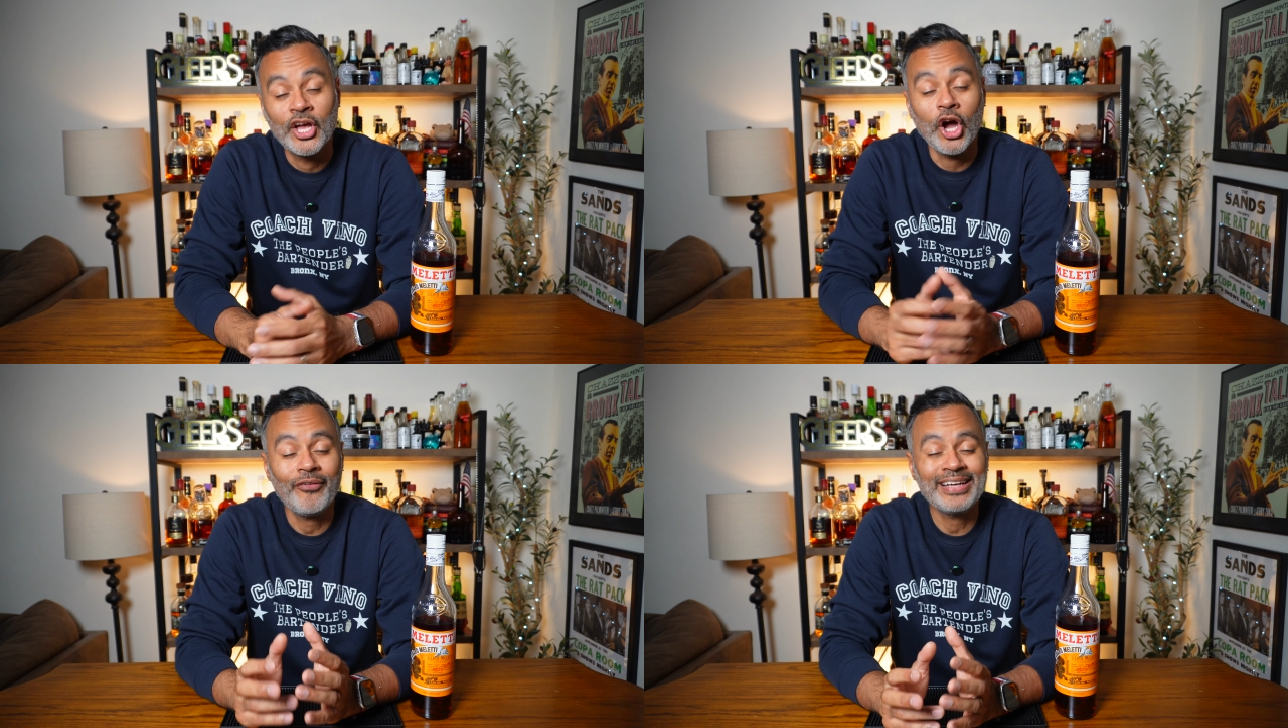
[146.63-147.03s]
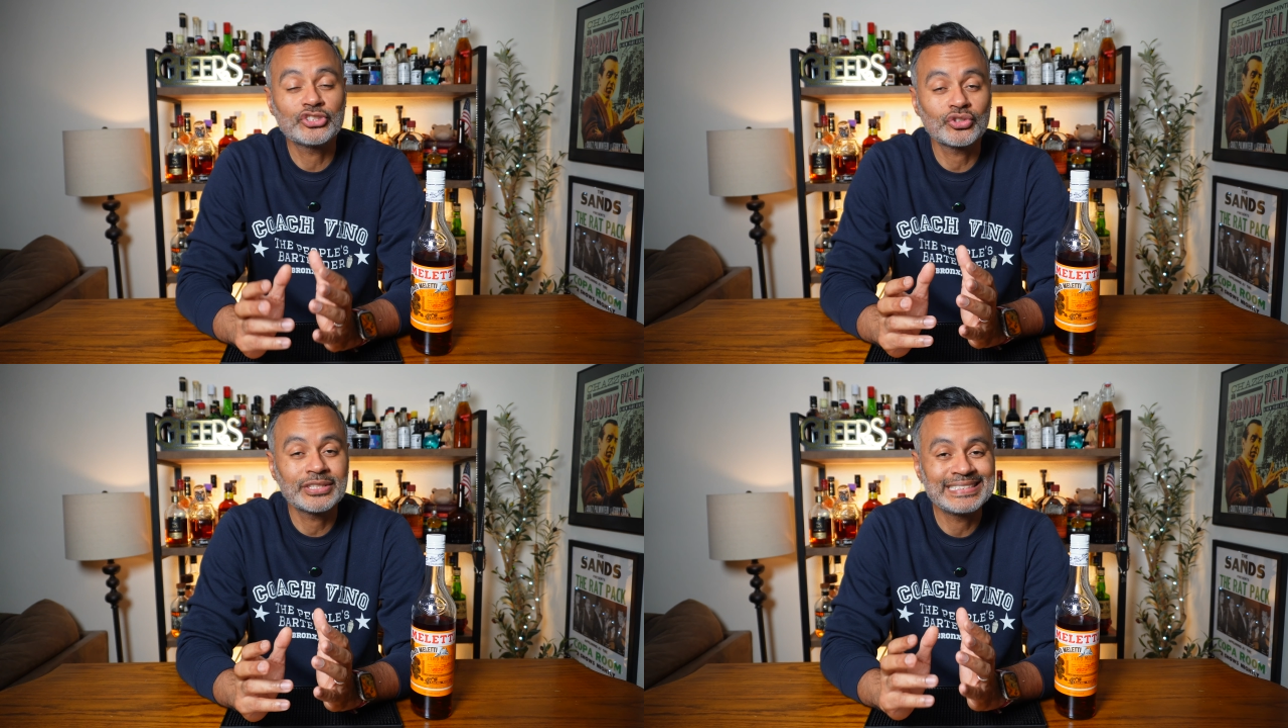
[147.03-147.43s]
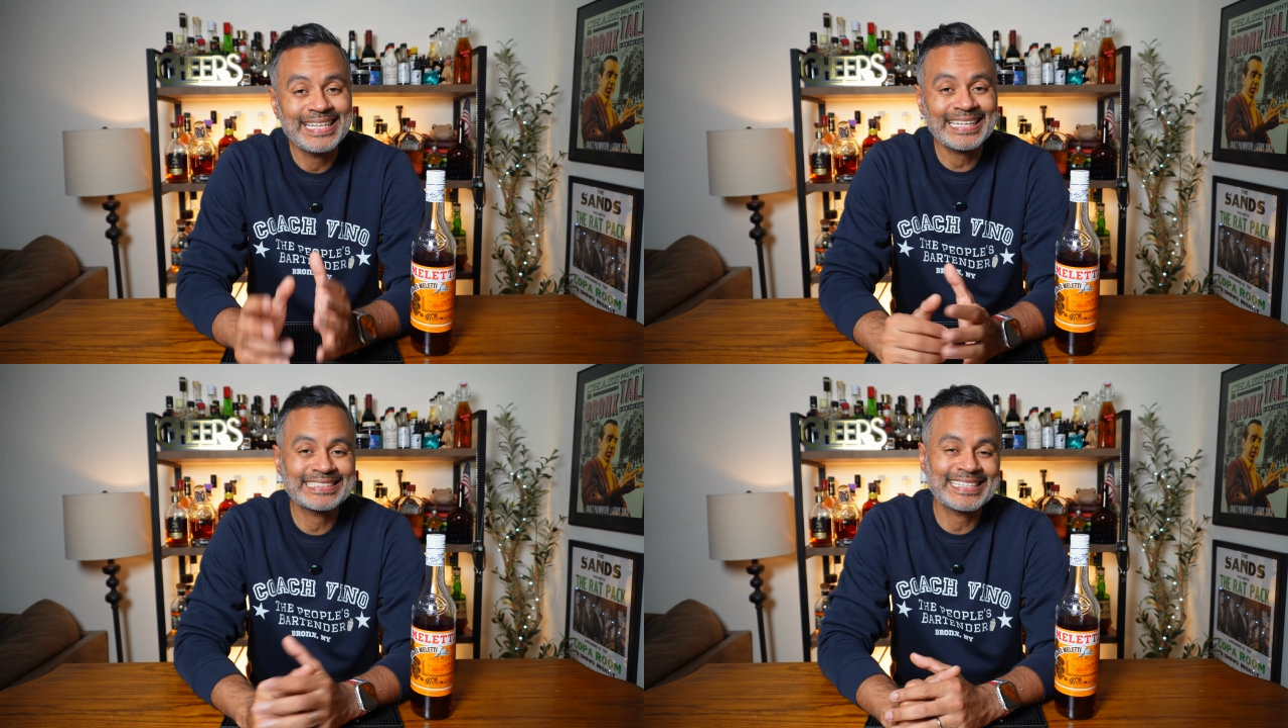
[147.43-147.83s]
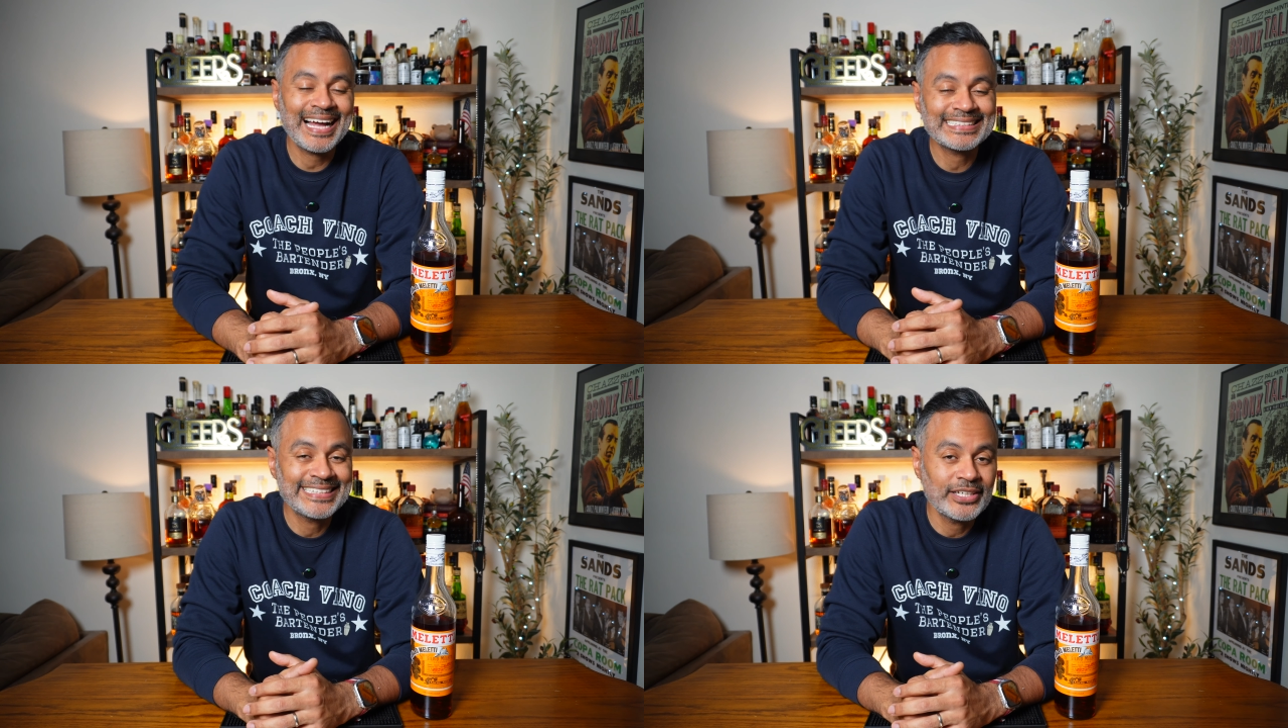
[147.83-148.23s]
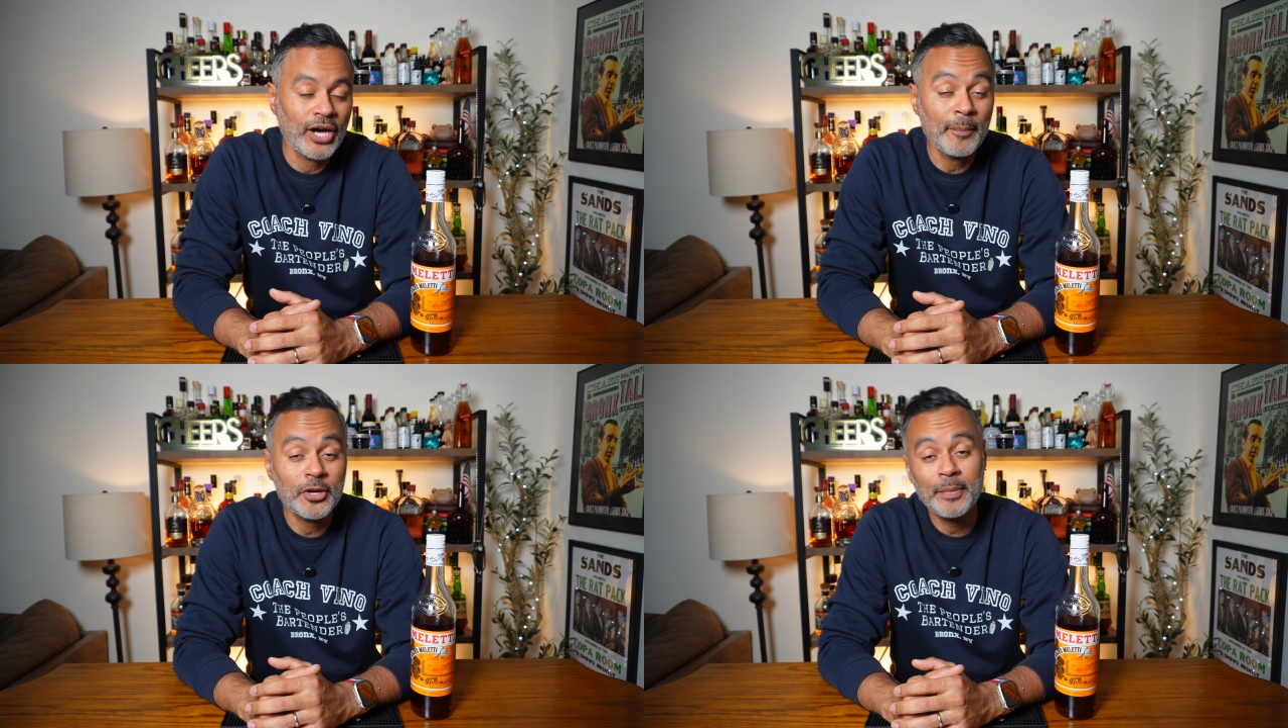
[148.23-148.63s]
All right, so this next cocktail
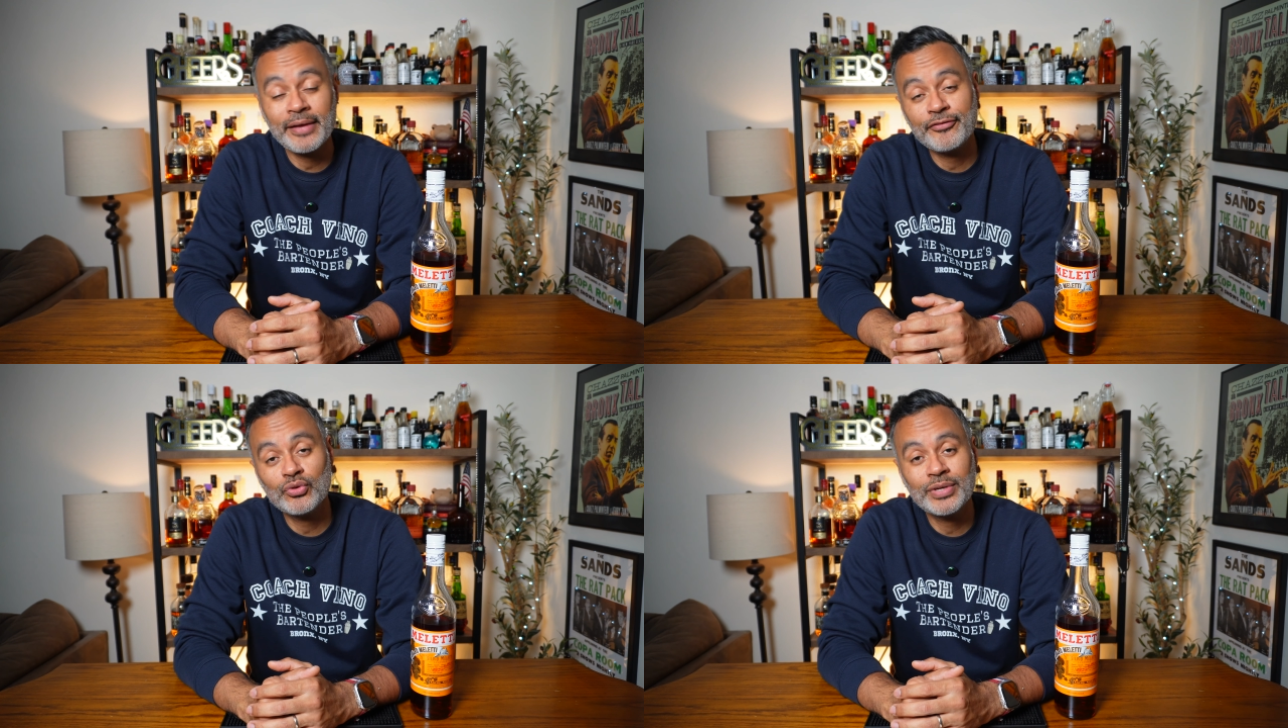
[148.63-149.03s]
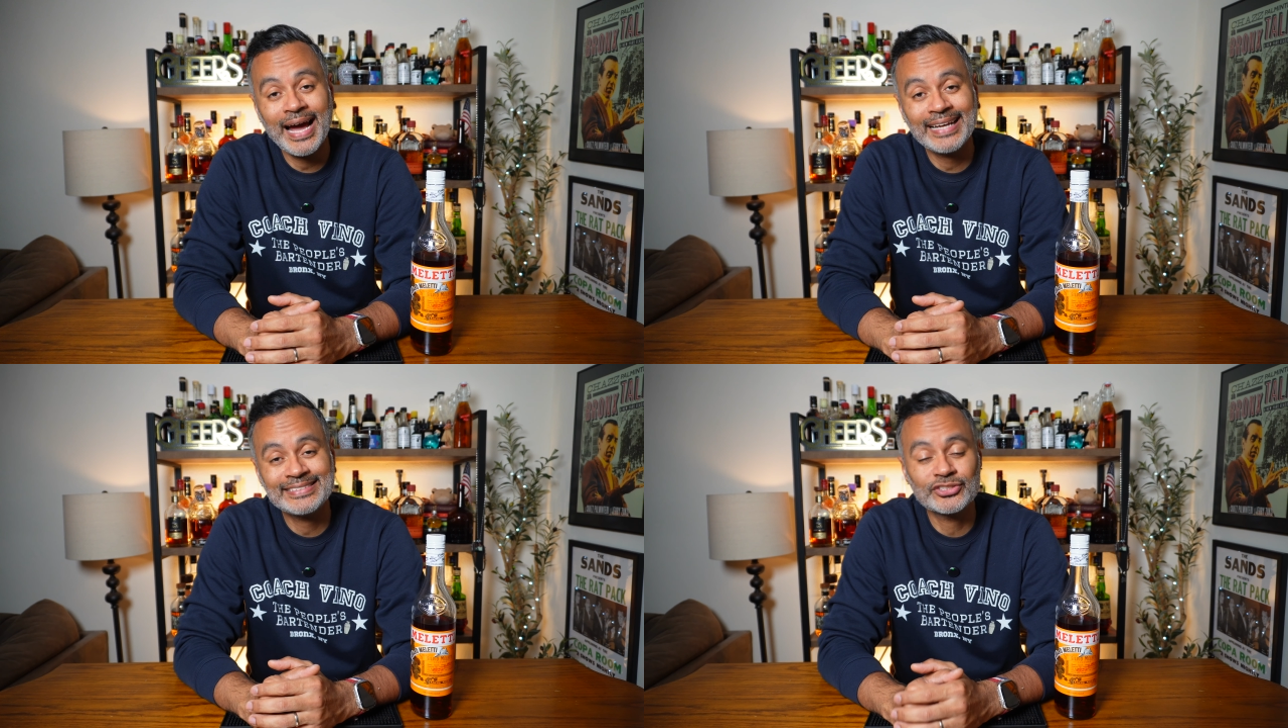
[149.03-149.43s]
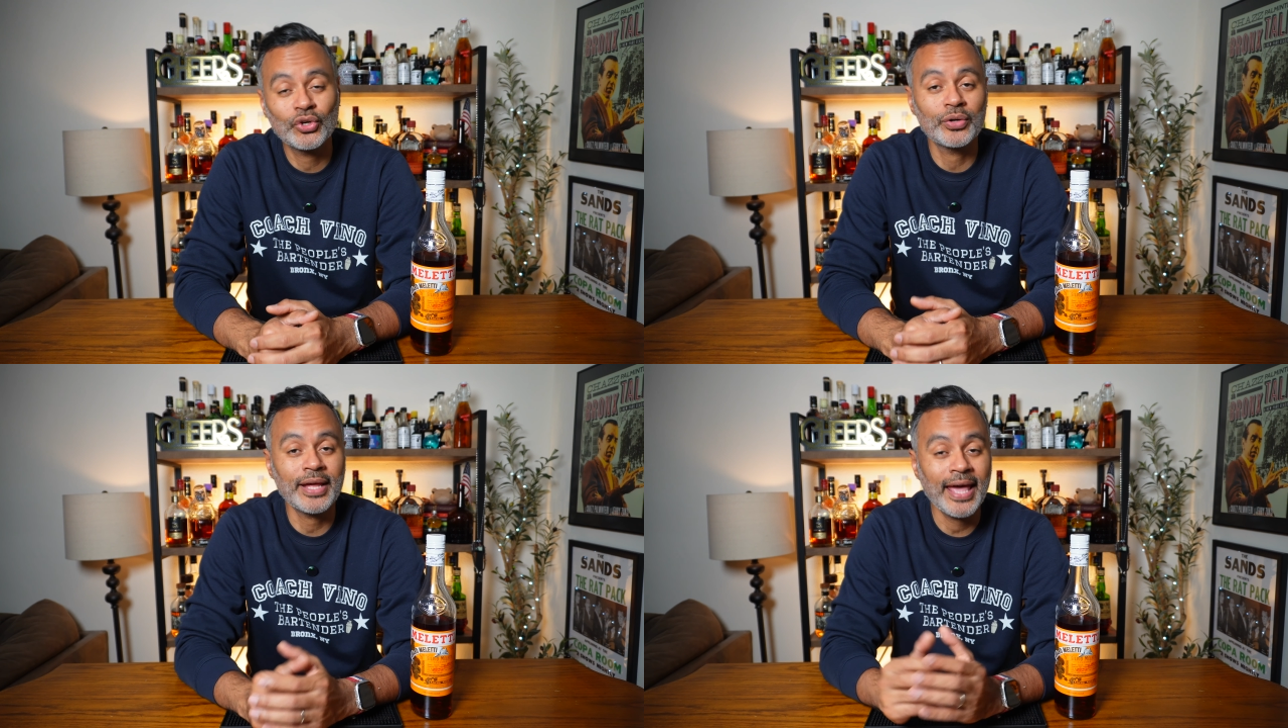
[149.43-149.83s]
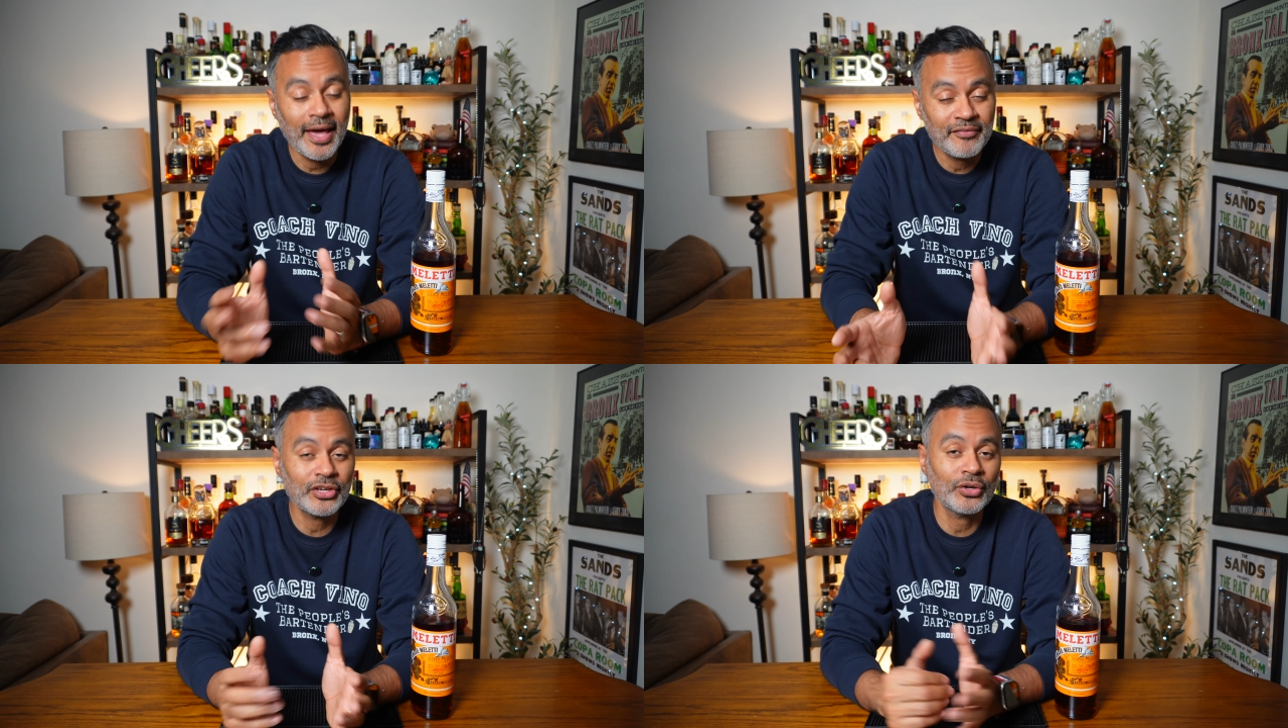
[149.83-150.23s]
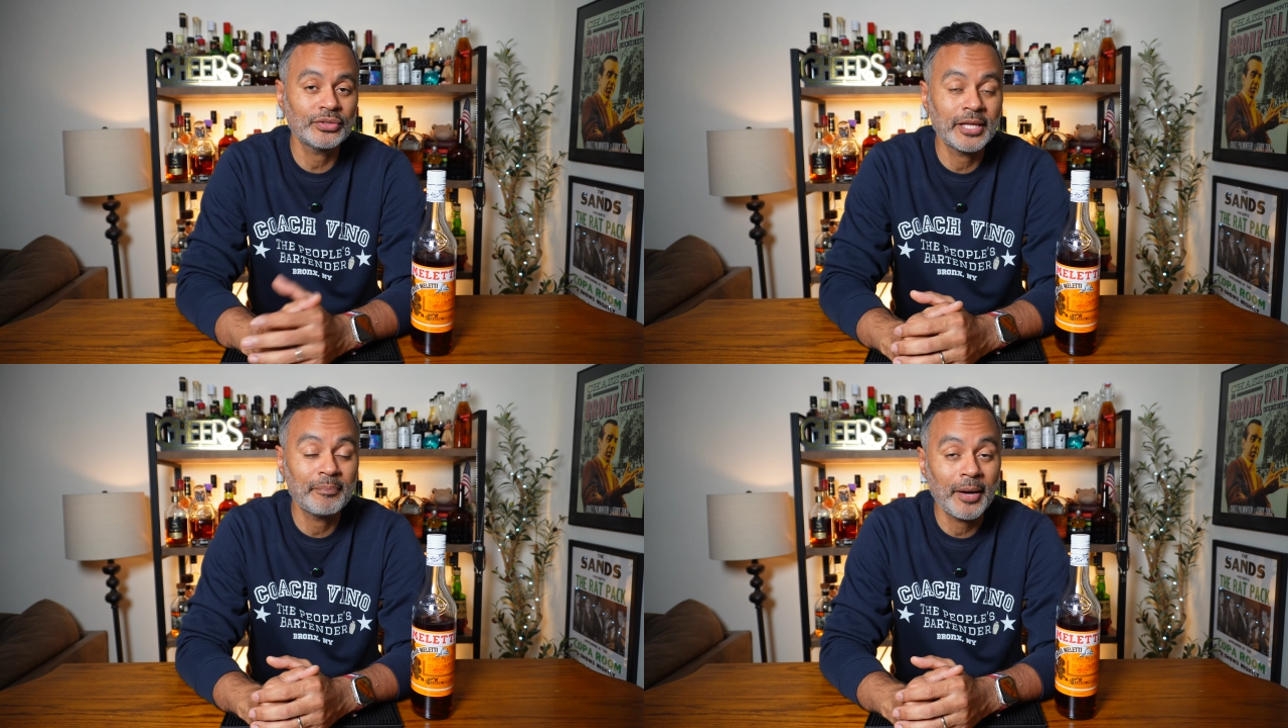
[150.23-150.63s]
I'm gonna make for you guys is called
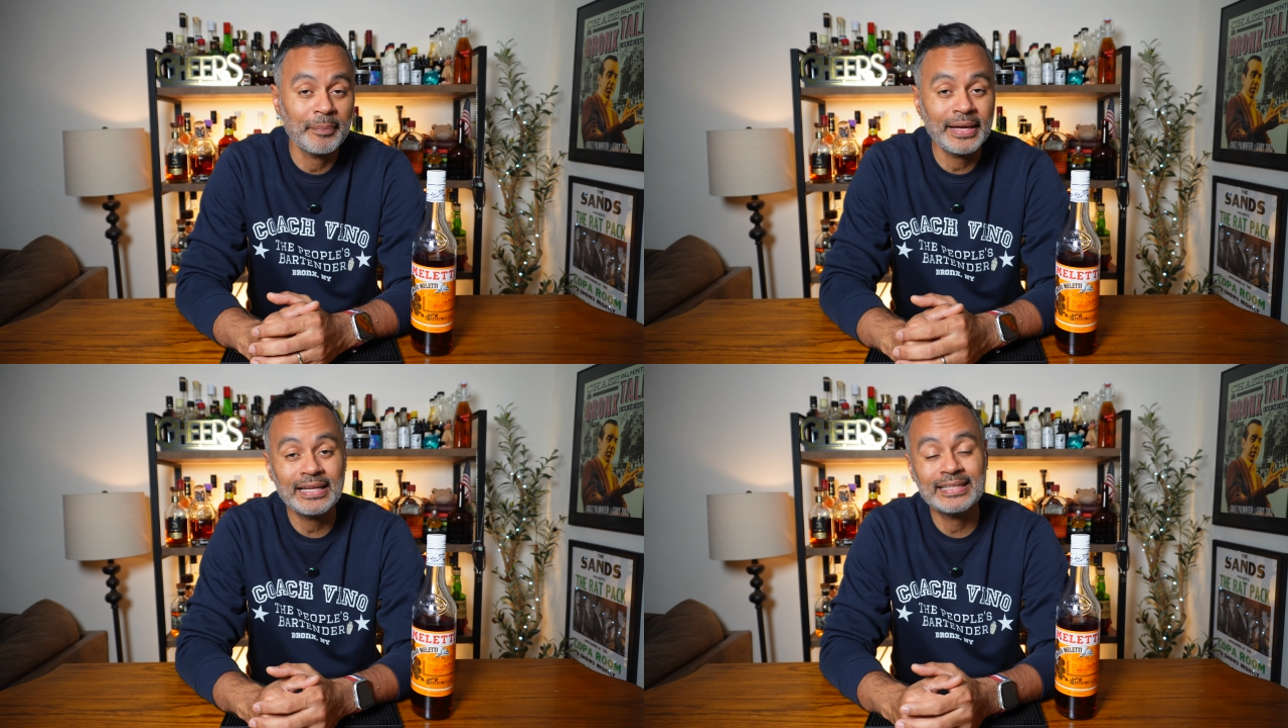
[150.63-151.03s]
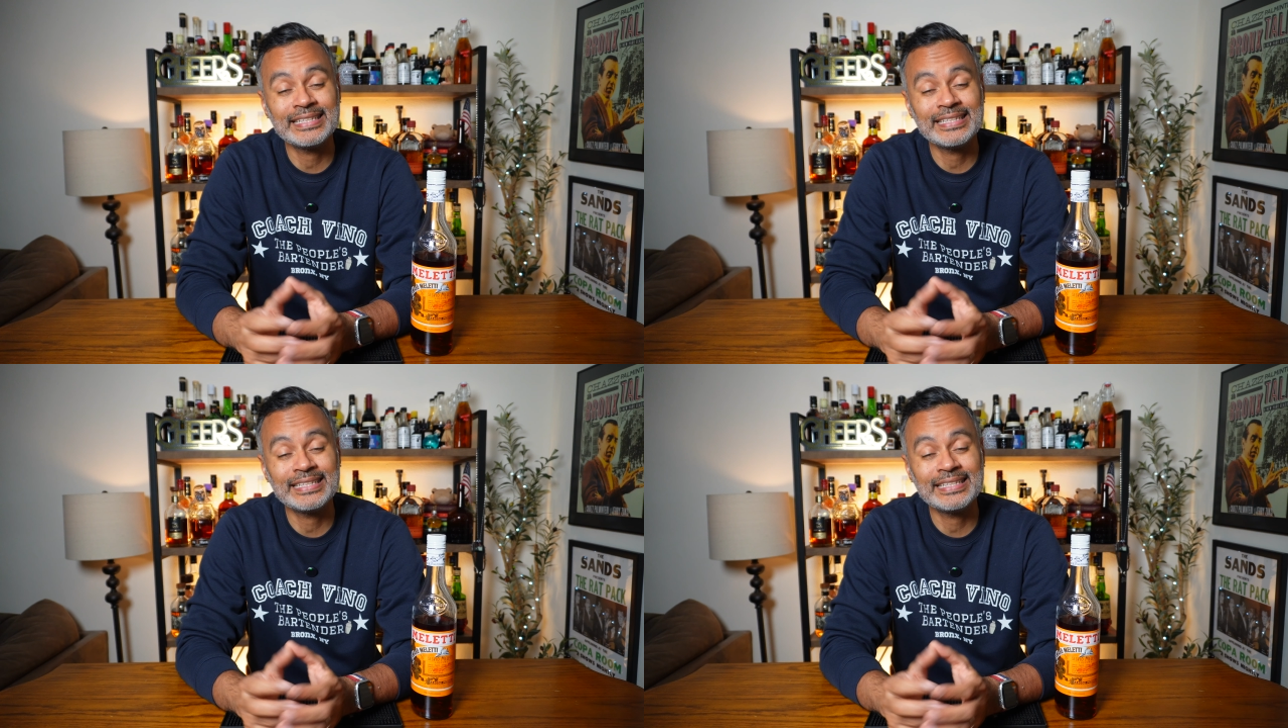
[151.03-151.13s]
AVION de PAPEL,